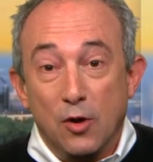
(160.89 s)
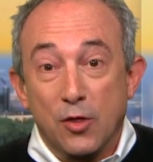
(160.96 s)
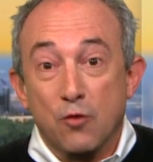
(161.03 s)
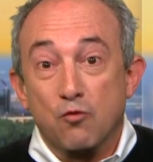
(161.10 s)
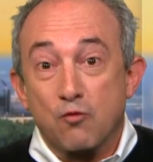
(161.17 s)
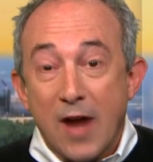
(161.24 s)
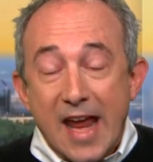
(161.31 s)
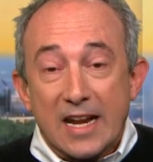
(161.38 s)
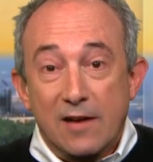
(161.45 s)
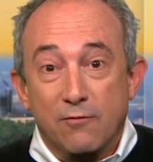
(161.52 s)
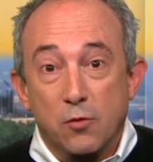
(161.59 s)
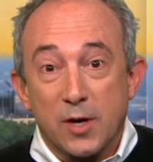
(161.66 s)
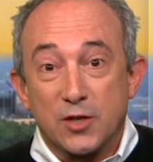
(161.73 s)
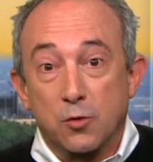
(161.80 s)
the rate
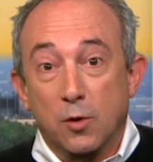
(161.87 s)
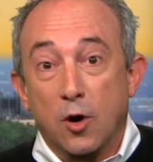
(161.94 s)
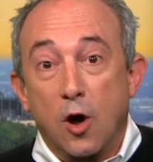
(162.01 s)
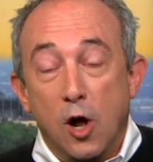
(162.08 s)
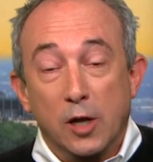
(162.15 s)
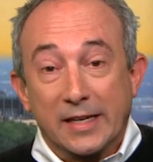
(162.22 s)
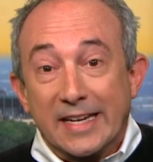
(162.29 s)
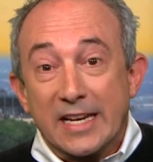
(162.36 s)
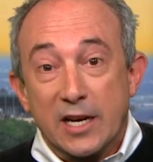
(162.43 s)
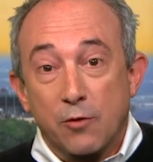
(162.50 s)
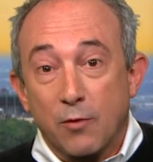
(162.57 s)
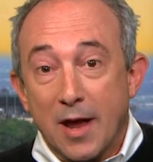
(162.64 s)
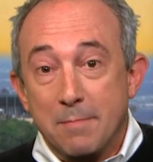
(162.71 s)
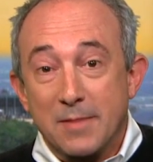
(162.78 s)
of which we're all
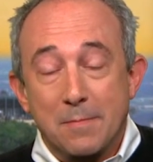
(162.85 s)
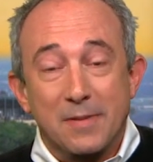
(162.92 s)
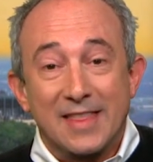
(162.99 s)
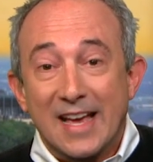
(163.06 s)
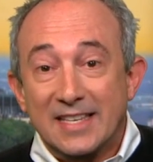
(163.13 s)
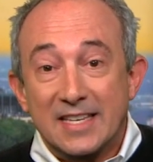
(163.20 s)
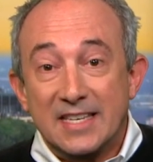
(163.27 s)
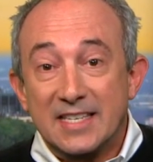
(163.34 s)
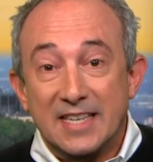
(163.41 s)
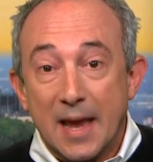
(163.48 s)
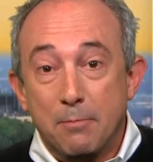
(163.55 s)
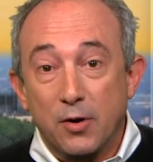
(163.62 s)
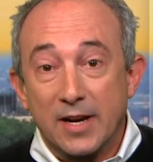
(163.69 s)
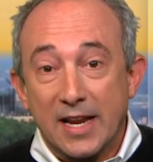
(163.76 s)
eating red meat, but that's a
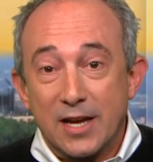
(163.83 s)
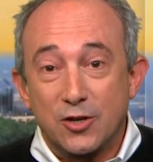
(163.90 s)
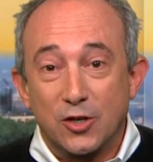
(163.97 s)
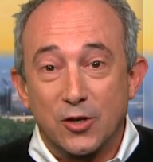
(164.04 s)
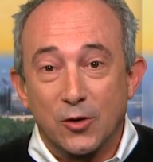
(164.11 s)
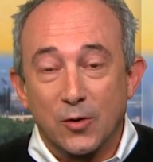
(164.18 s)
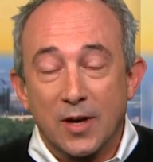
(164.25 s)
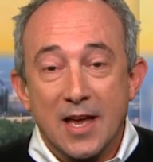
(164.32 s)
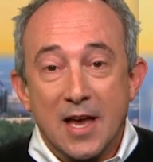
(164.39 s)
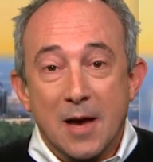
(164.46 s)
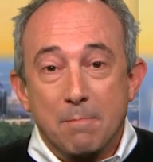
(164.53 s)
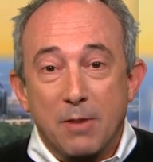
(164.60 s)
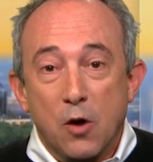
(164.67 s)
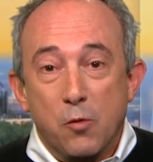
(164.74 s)
separate issue.
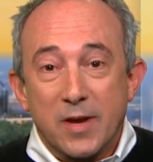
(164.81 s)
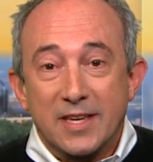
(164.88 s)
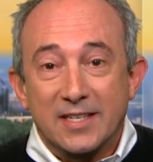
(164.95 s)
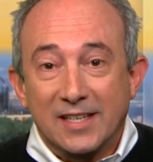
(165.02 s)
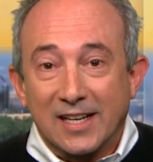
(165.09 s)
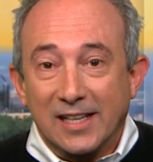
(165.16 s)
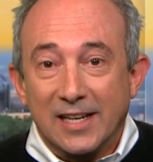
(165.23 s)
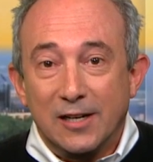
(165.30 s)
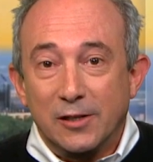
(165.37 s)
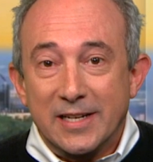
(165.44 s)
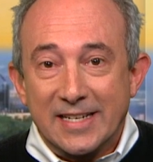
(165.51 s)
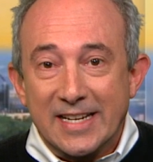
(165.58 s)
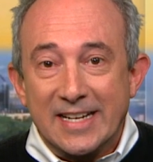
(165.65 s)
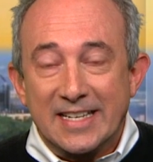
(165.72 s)
But we
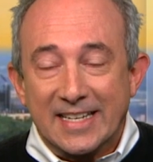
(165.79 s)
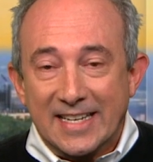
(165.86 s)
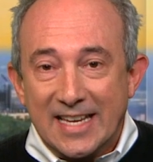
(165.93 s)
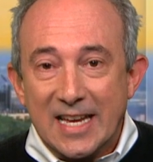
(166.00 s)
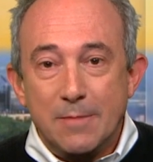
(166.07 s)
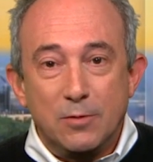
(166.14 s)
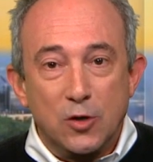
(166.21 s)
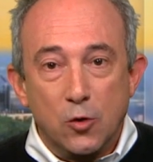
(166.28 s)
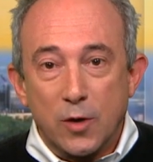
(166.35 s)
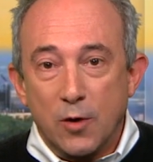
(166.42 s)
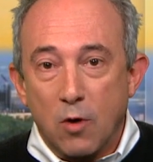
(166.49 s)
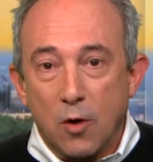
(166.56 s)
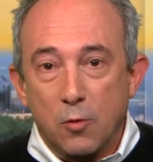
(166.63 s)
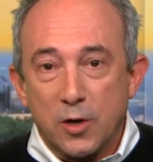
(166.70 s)
clearly need to keep
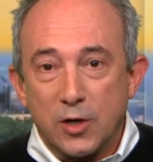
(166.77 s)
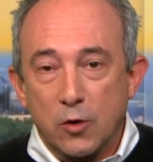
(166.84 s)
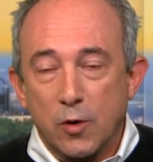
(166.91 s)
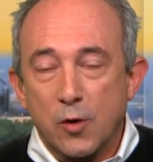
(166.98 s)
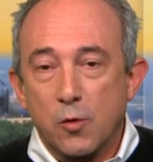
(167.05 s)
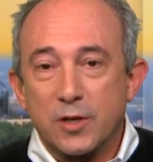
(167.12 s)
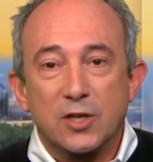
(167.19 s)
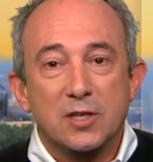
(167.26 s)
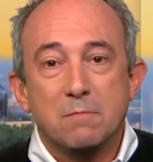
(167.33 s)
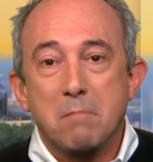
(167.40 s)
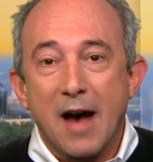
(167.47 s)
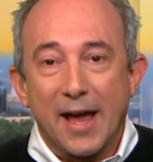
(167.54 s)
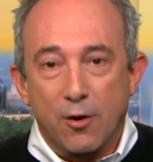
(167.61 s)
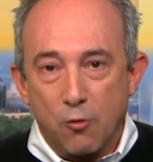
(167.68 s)
doing what we're doing, which is
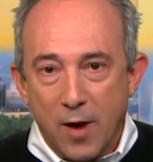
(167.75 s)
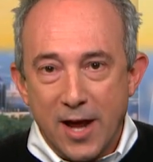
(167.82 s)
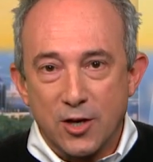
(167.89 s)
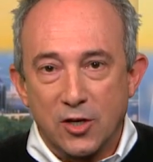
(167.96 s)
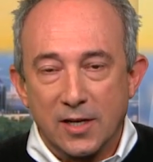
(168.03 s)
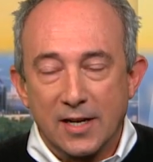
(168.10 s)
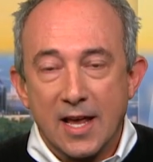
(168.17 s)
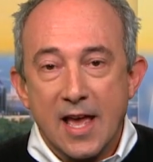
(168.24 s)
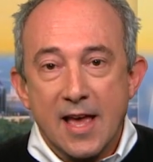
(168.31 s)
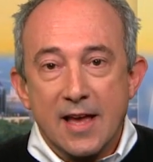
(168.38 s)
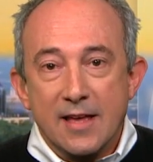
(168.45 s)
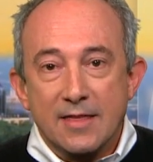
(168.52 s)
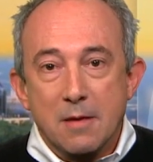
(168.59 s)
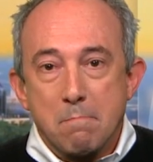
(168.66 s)
moderation
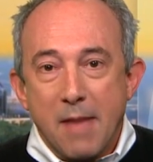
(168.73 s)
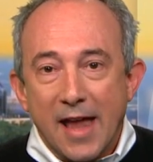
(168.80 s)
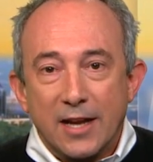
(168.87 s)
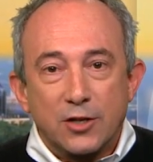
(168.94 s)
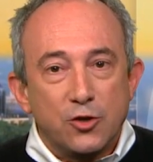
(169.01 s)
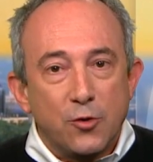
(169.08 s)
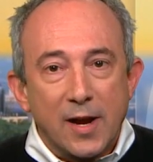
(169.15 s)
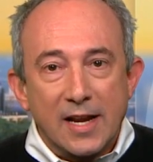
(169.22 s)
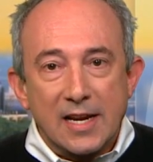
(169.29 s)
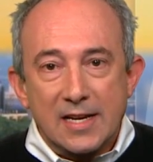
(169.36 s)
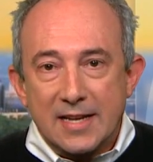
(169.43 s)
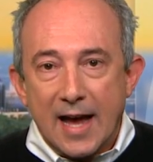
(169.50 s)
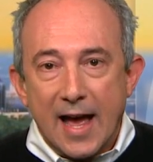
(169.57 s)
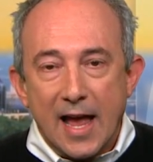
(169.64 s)
the
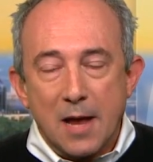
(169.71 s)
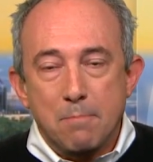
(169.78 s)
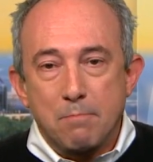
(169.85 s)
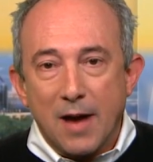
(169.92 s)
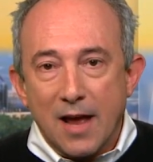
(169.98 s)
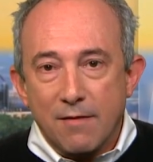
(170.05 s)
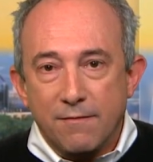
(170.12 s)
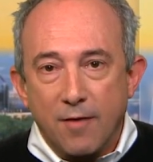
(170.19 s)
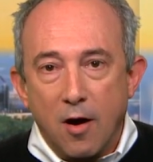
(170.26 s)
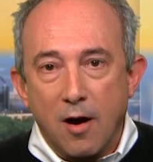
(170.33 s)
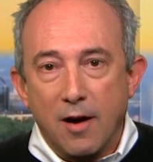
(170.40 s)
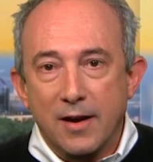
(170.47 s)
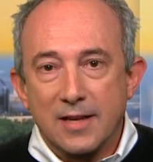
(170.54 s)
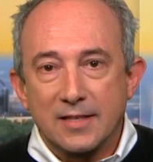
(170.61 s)
Mediterranean diet by
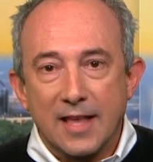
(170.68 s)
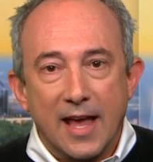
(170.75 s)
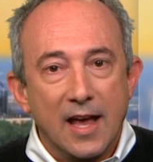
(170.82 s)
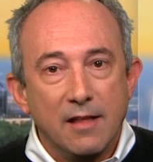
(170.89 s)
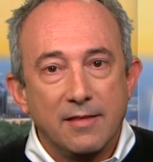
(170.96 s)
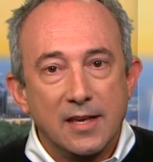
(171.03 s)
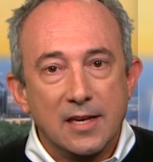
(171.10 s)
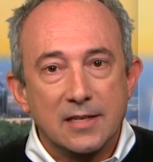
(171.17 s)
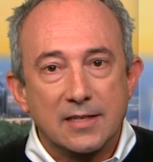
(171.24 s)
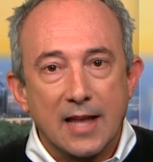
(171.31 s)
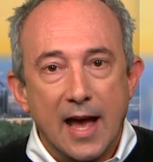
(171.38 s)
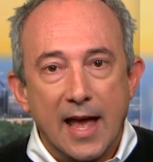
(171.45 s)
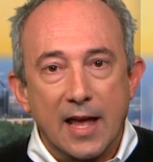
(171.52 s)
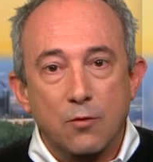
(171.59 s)
far is the healthiest
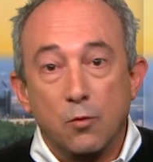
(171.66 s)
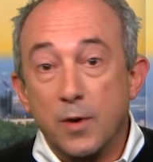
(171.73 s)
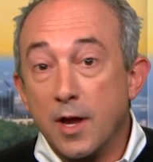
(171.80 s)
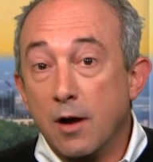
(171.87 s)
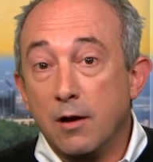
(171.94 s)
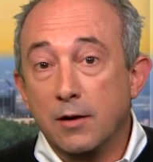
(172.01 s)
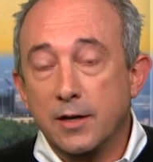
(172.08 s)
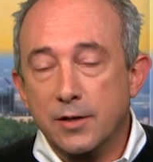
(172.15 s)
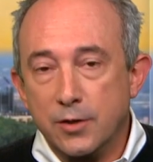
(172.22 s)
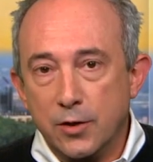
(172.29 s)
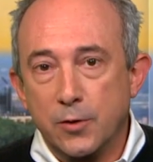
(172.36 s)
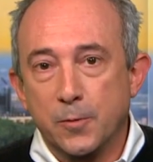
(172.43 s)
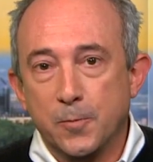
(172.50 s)
diet we all can do.